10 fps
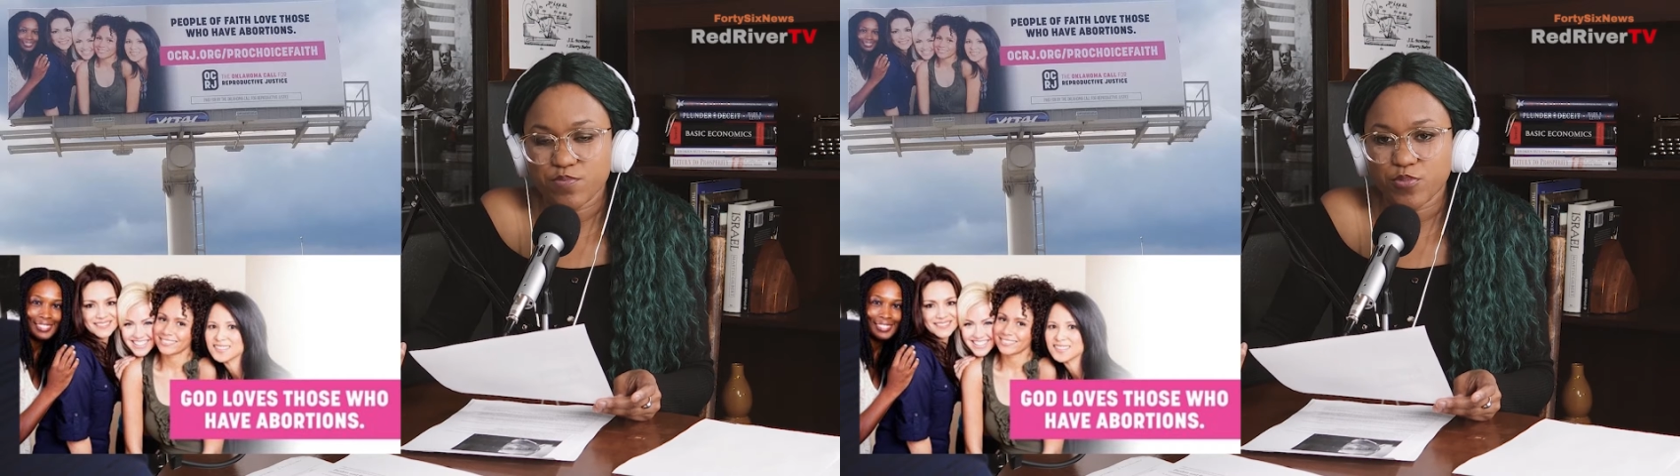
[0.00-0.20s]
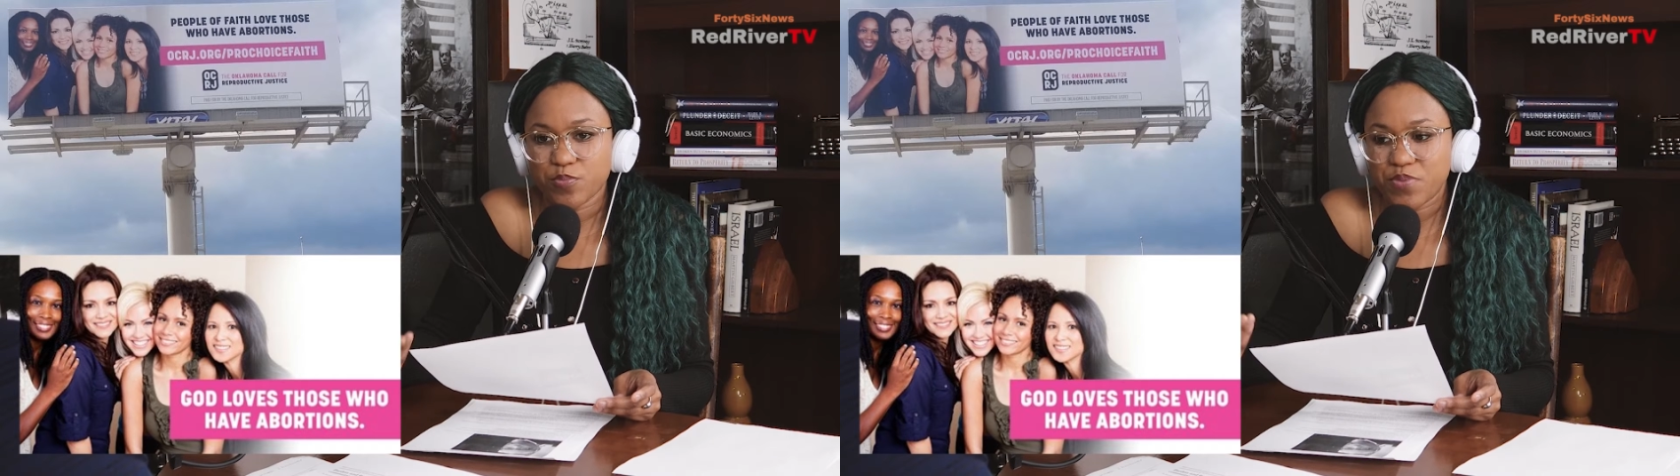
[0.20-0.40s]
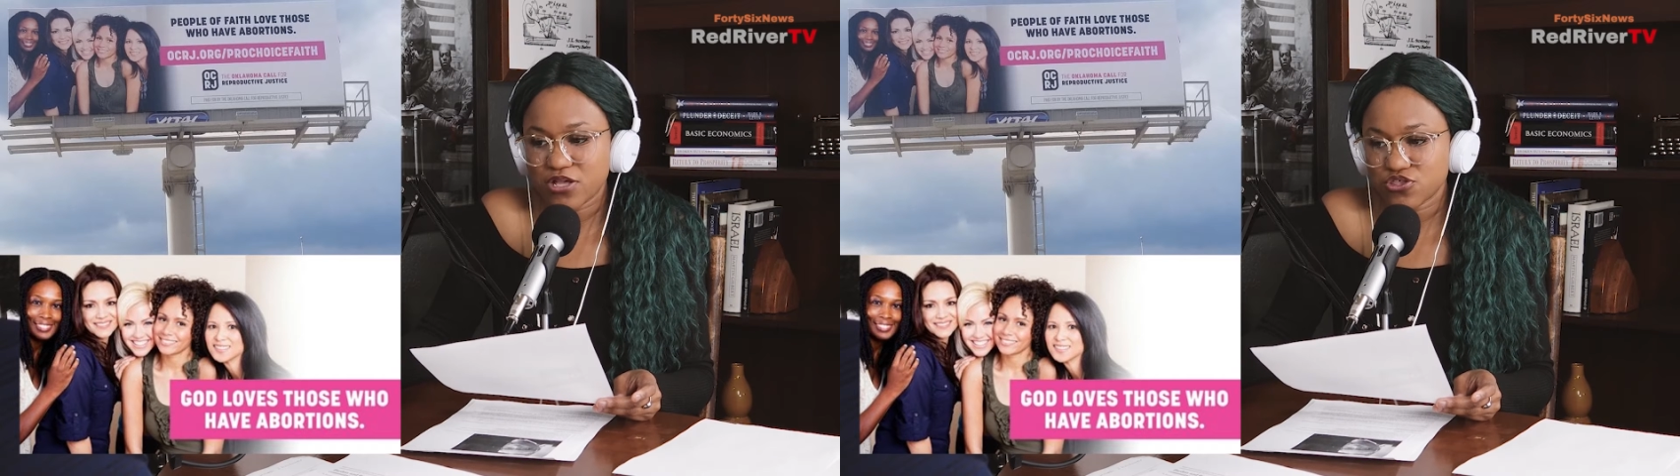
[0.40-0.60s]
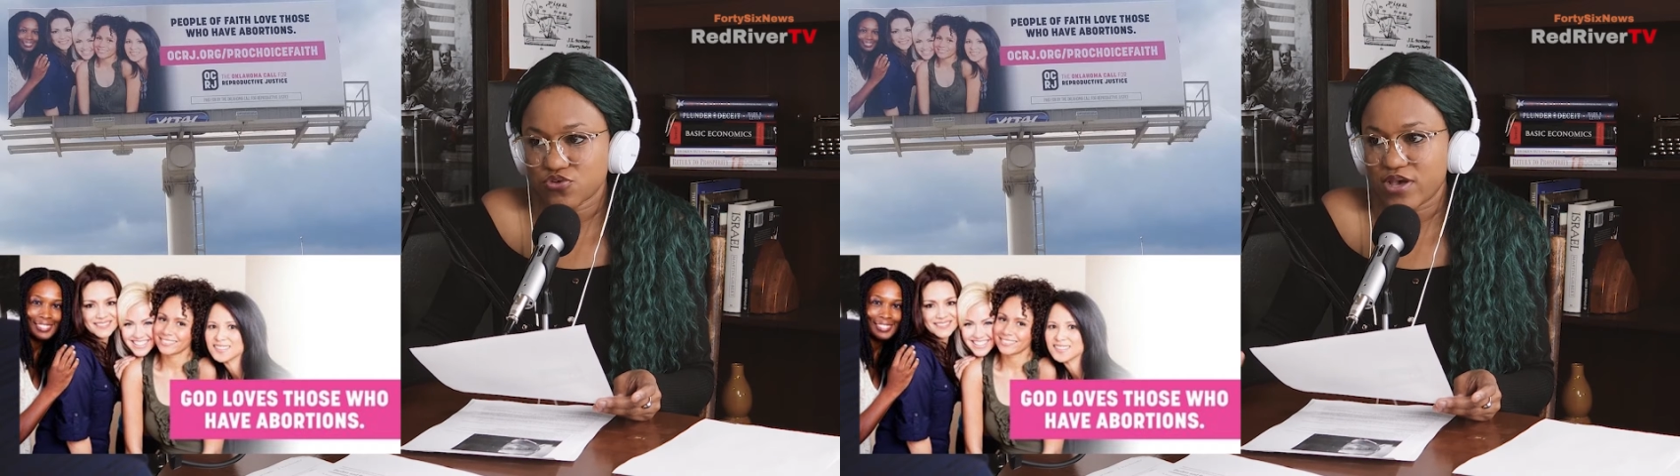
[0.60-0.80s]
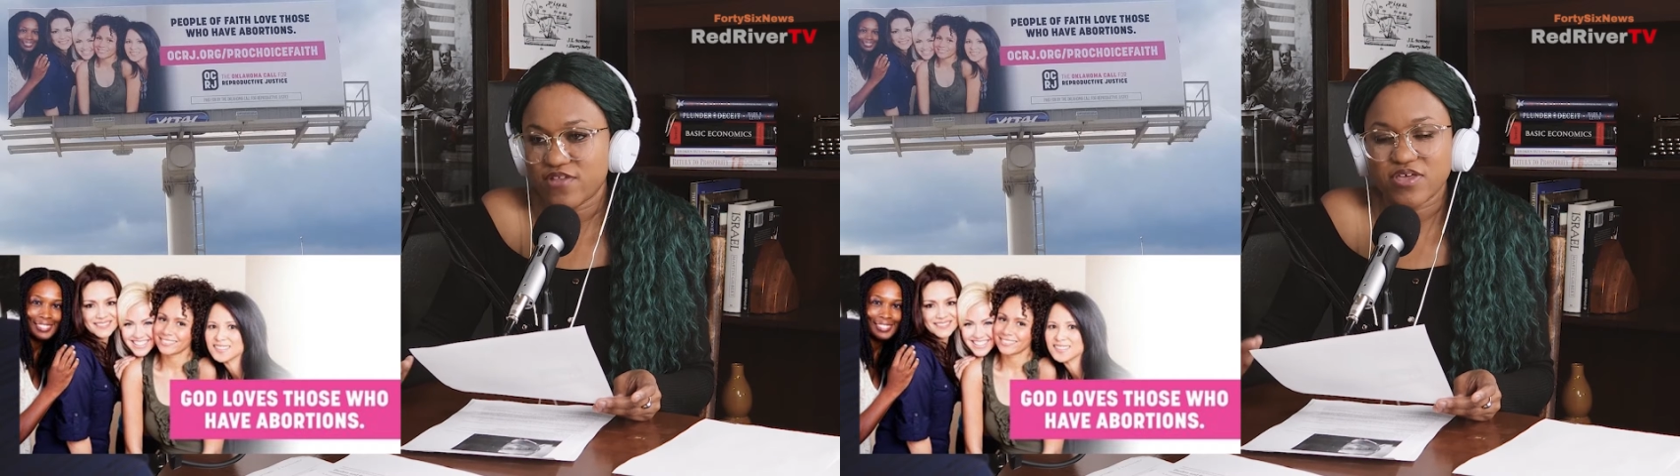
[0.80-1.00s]

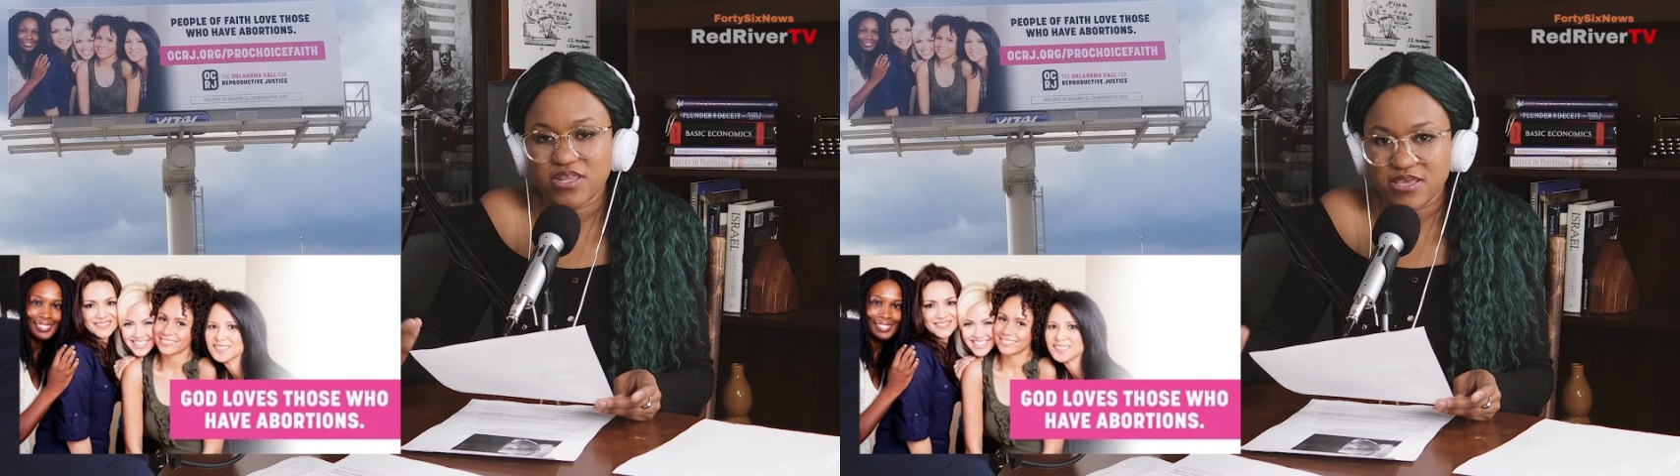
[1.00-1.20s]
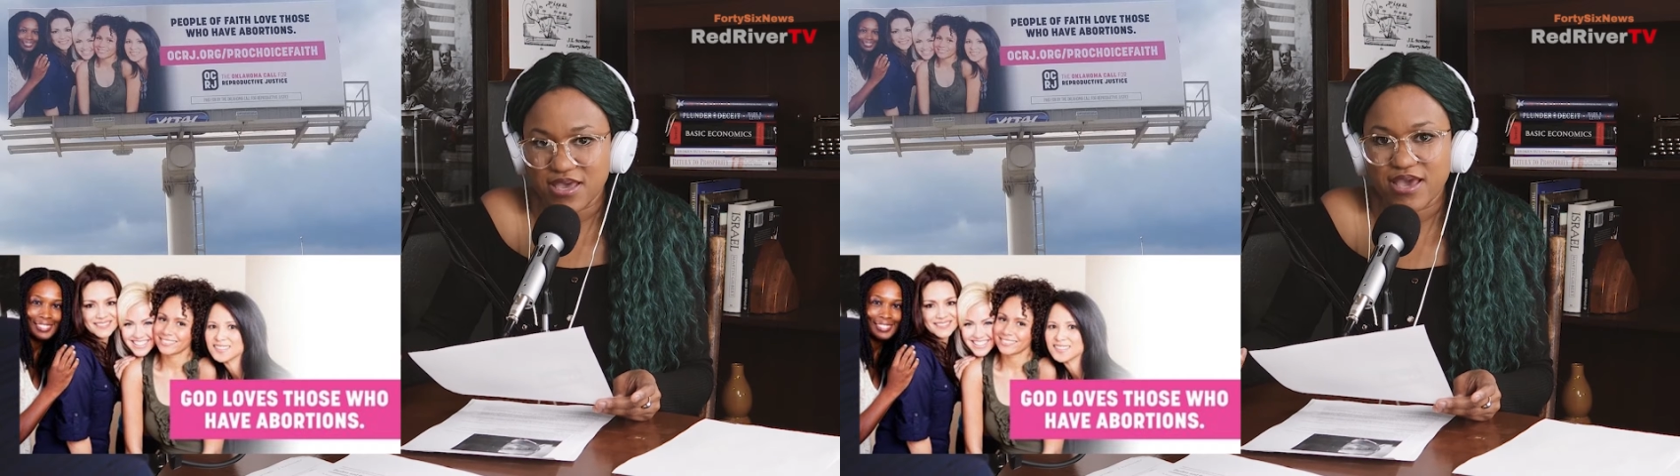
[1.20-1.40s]
perpetuate that he